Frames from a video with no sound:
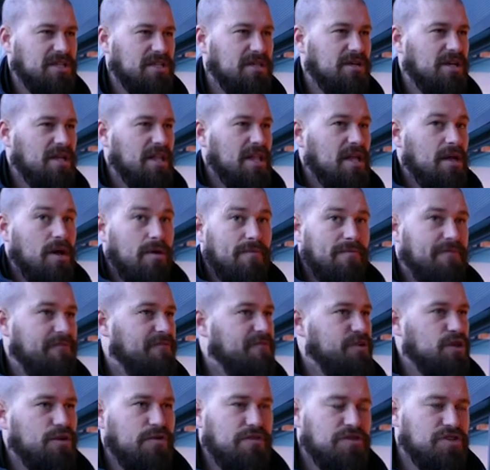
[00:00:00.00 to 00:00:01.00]
and
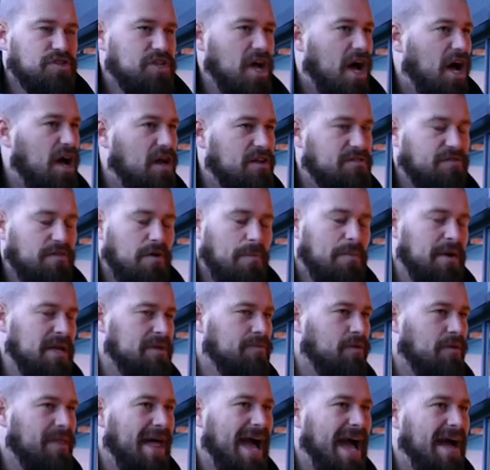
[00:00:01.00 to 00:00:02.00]
few starts for
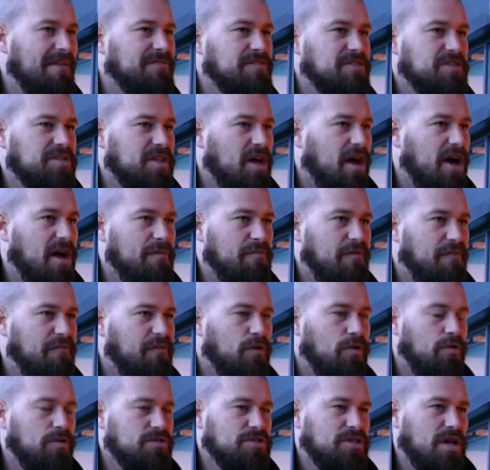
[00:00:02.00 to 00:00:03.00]
people that haven't started before.